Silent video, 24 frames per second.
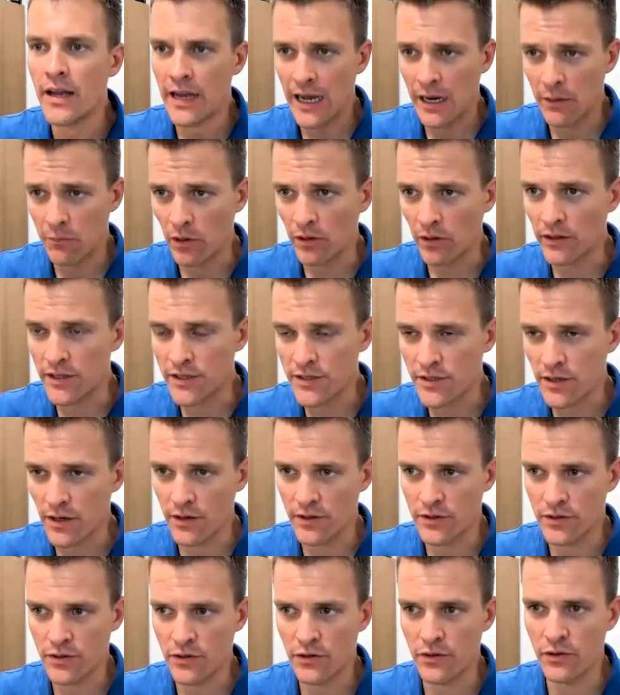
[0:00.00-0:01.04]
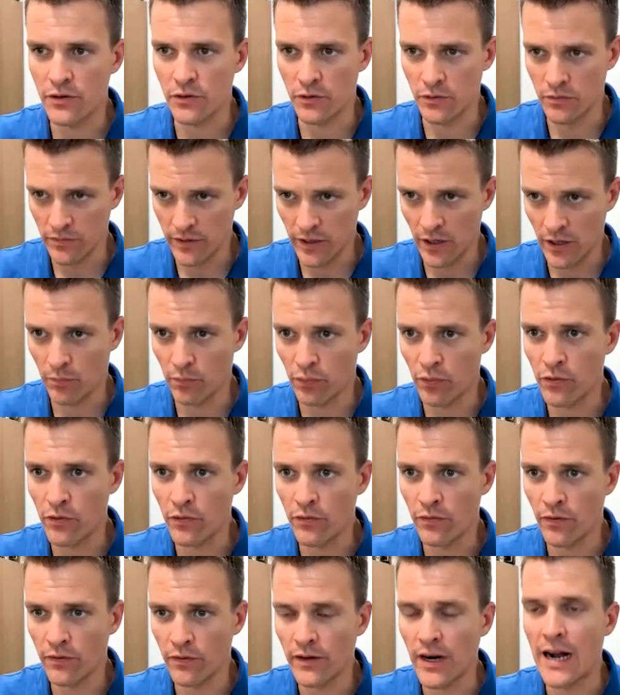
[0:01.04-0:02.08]
and really start to,
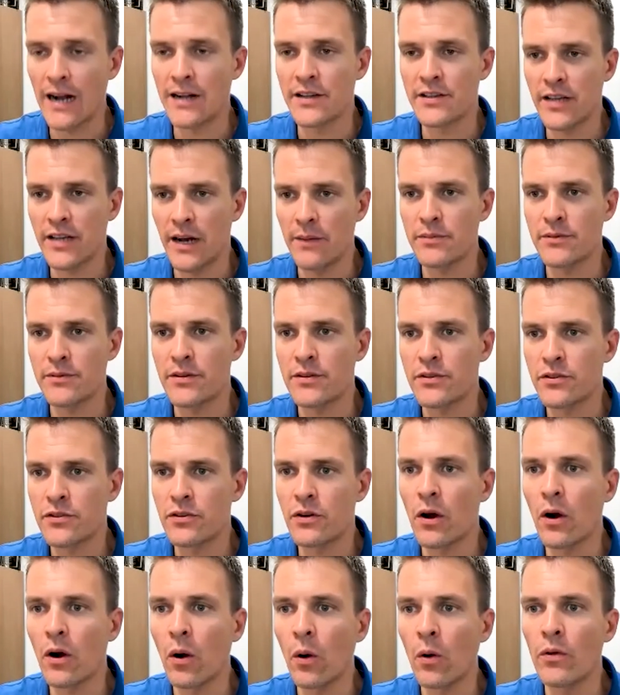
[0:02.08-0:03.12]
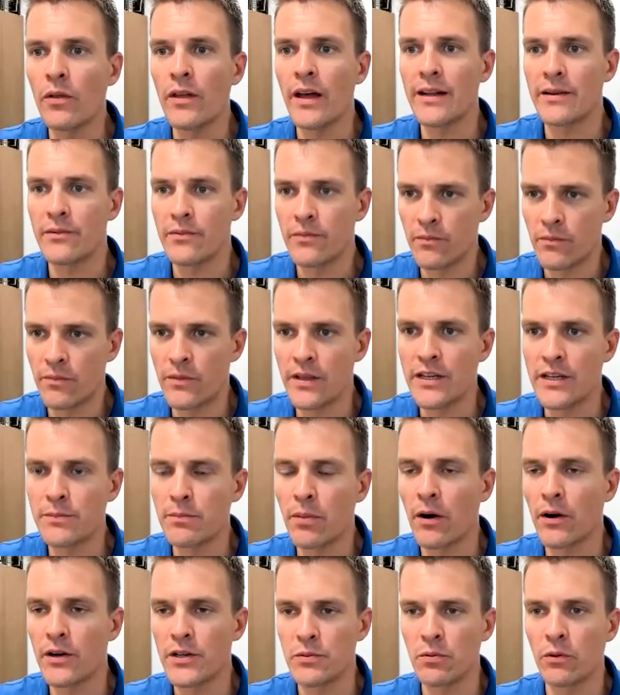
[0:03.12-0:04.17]
proof of concept show that these
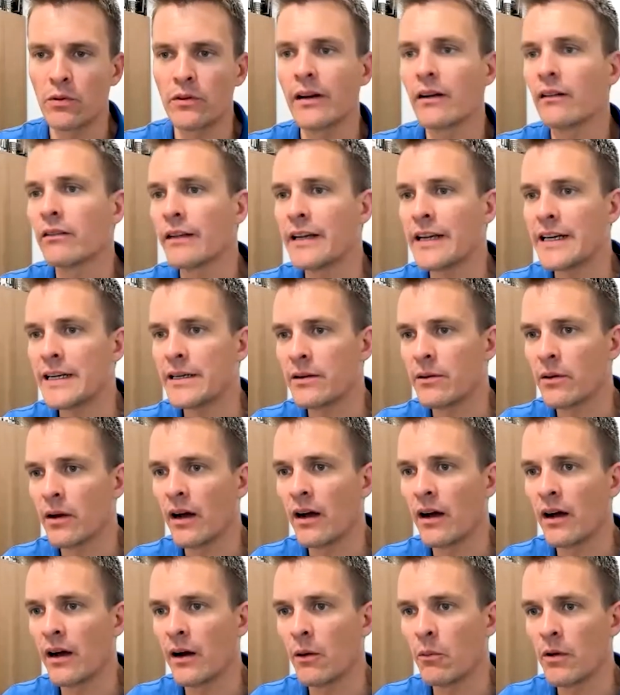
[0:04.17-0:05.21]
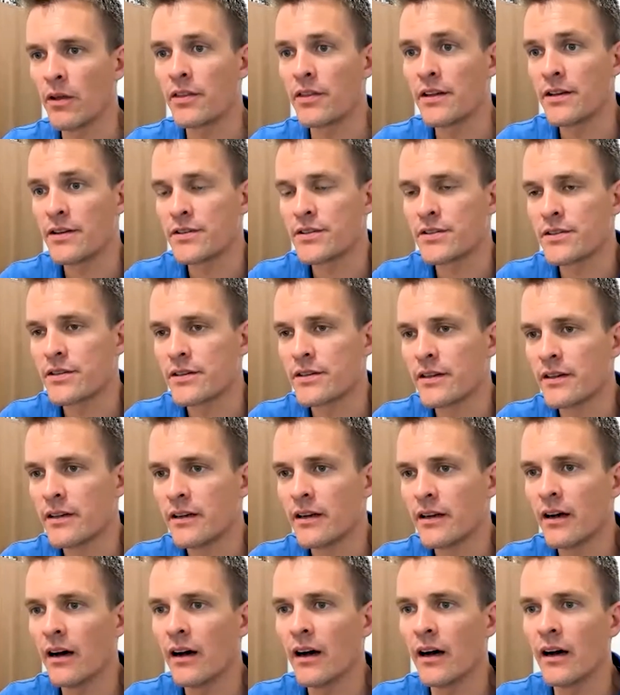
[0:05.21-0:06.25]
parts will get cleaned with this
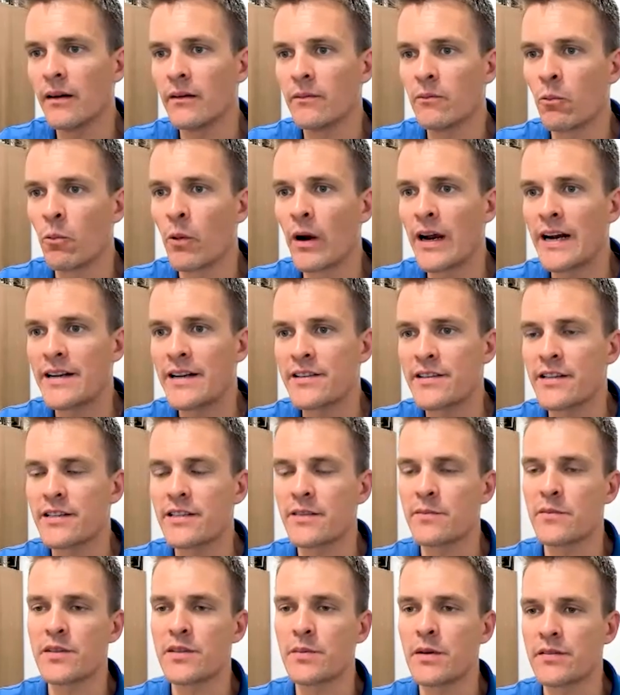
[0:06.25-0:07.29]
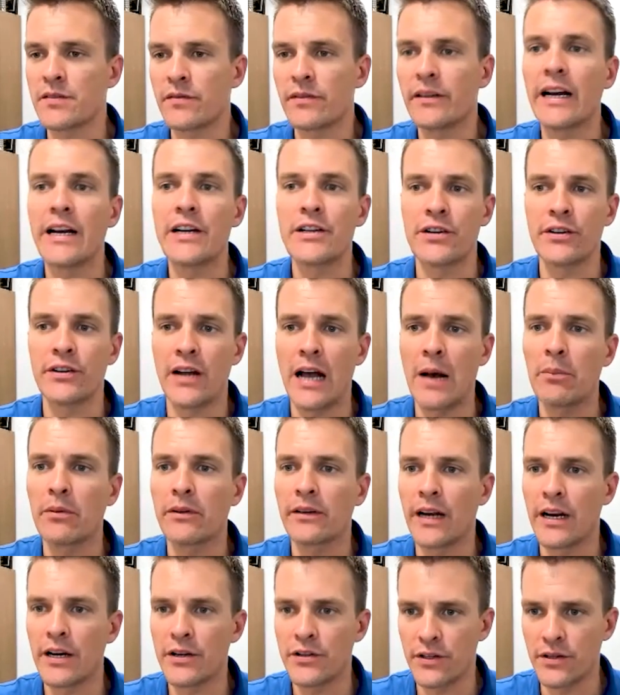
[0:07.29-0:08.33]
right system specification and
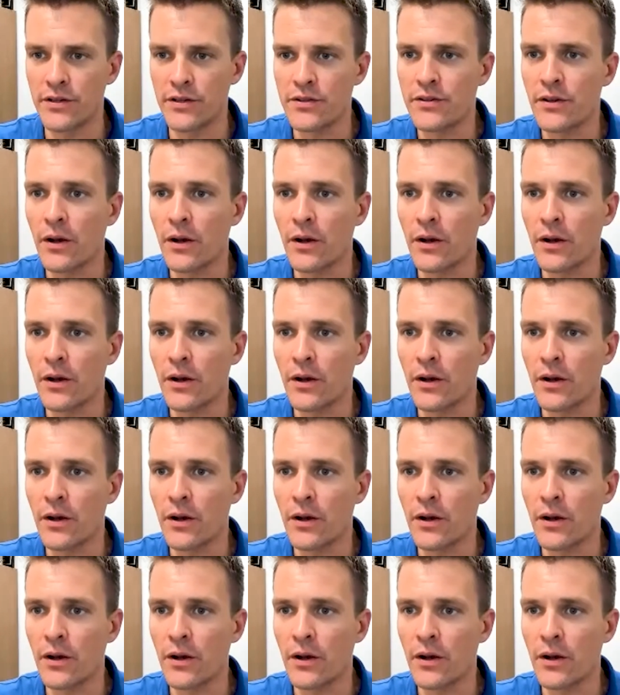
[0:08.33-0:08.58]
application.